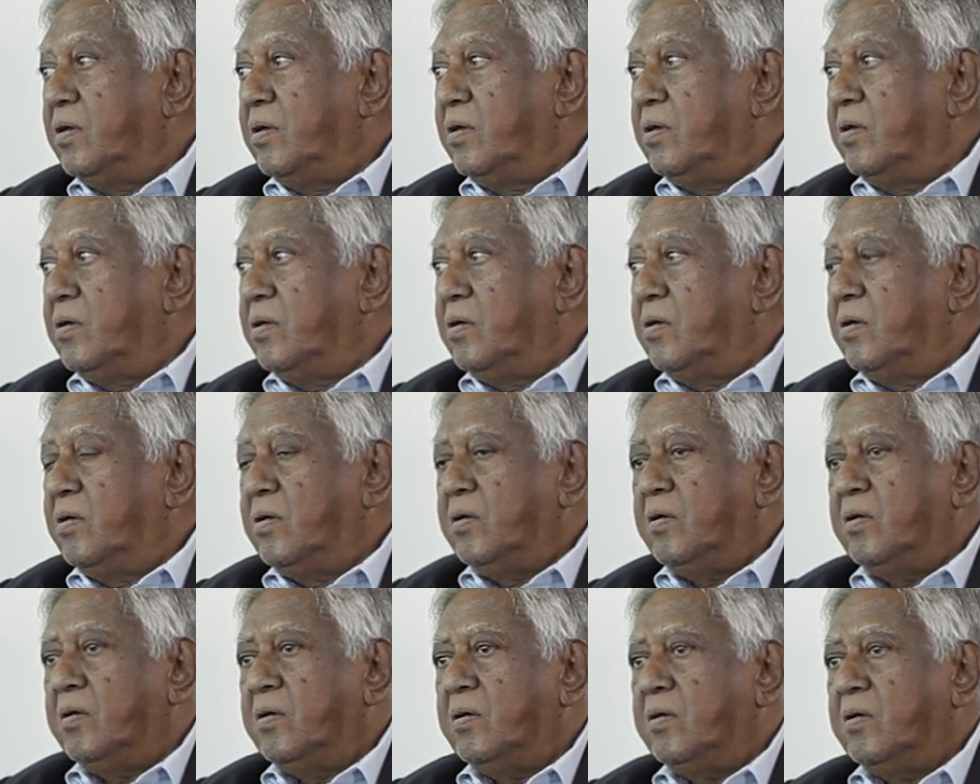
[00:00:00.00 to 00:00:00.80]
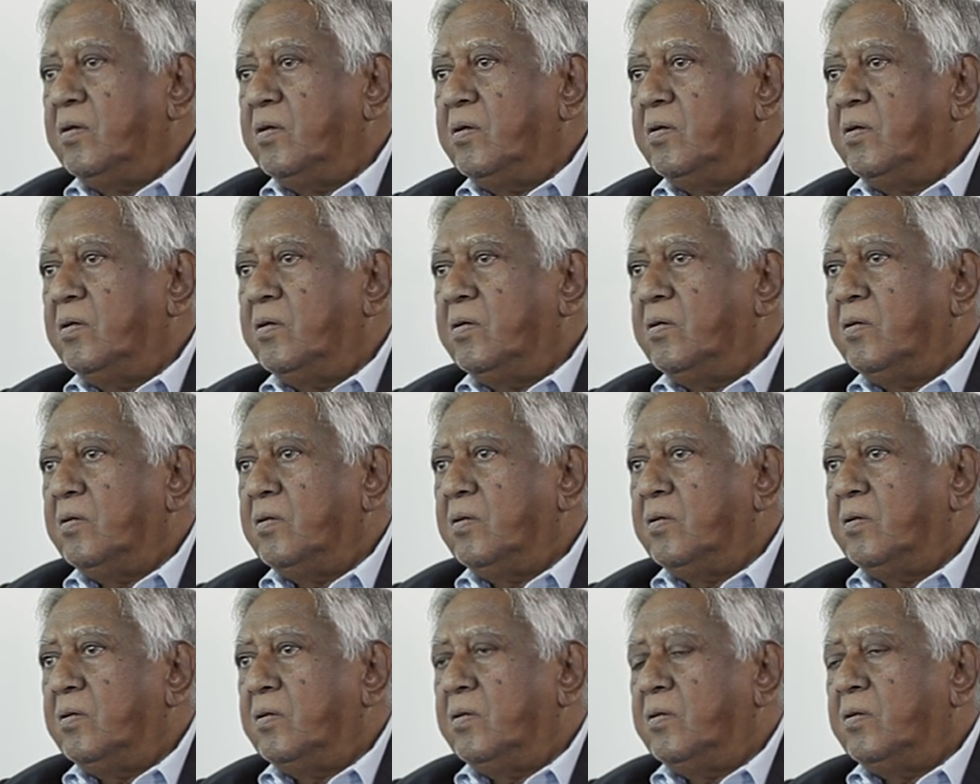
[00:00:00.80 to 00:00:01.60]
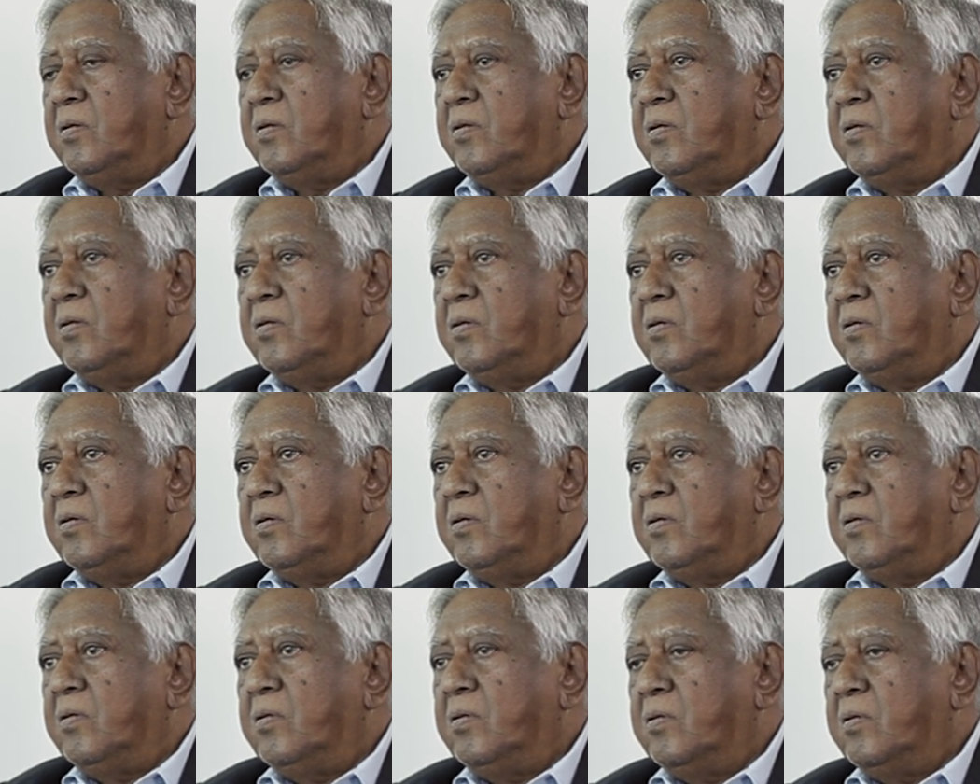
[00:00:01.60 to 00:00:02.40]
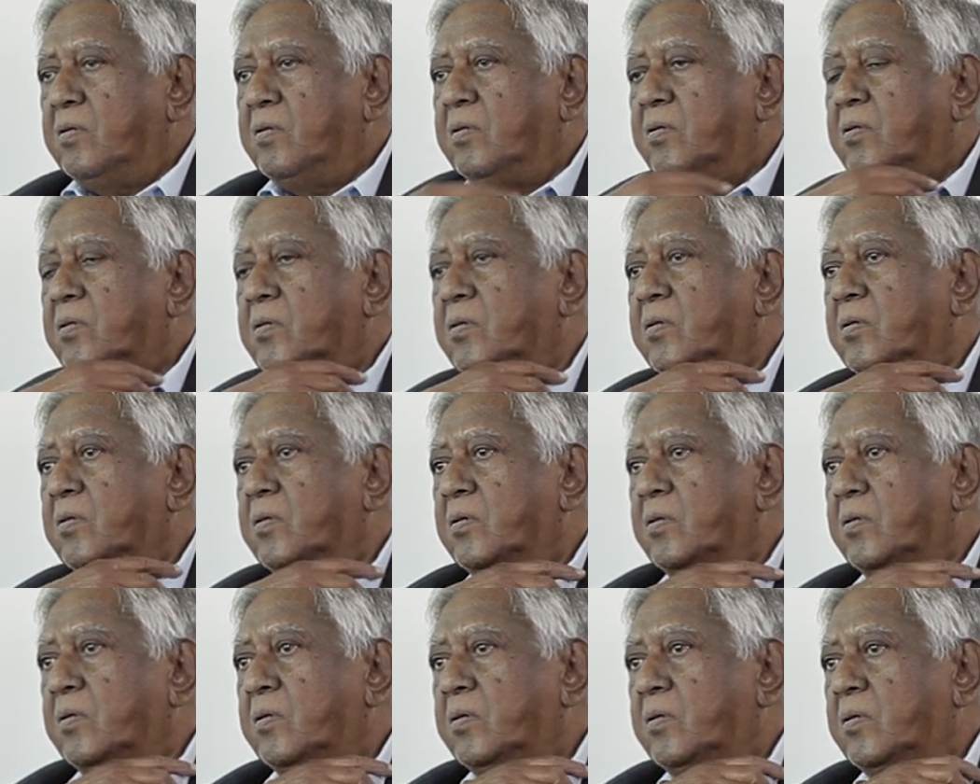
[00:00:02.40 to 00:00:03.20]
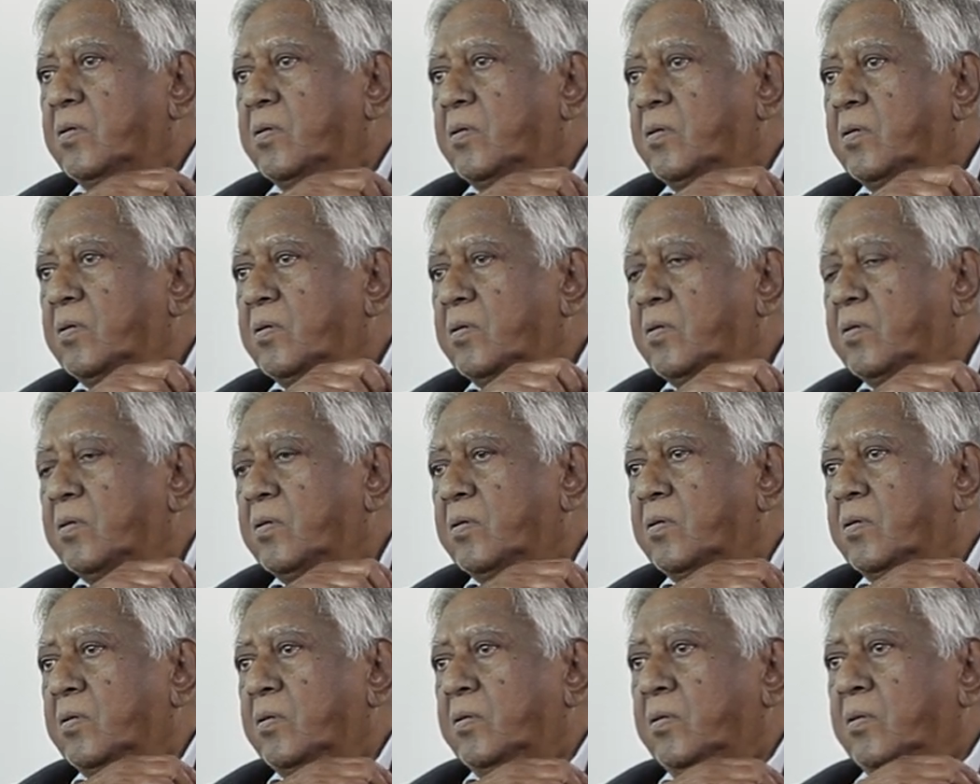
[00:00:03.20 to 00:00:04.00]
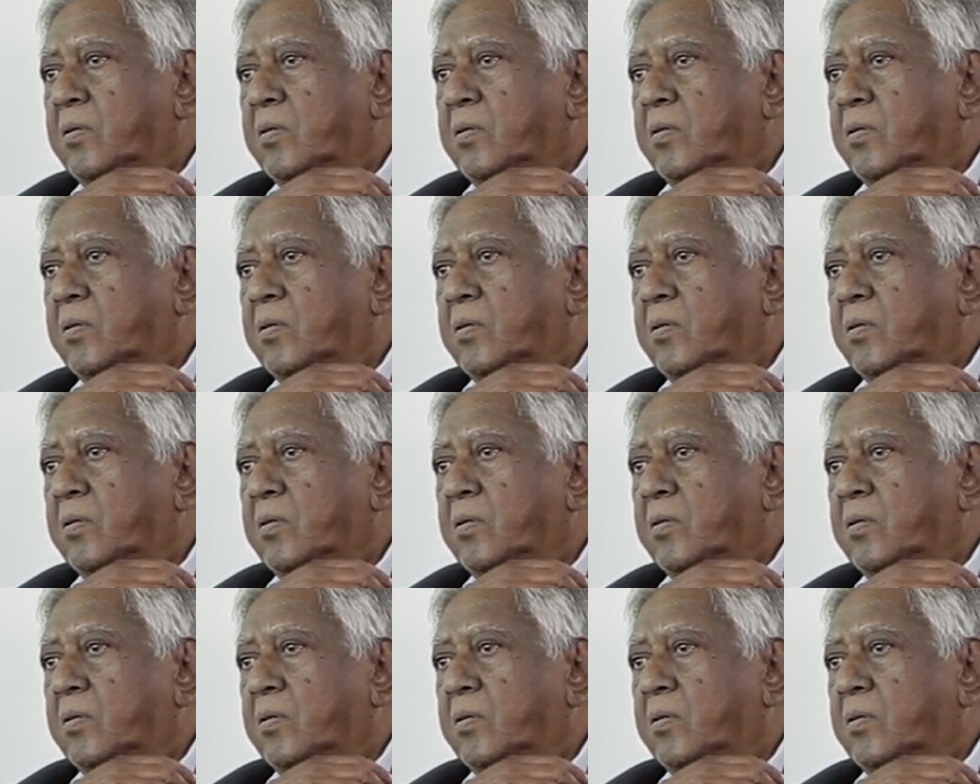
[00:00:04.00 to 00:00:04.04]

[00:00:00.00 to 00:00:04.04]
(silent)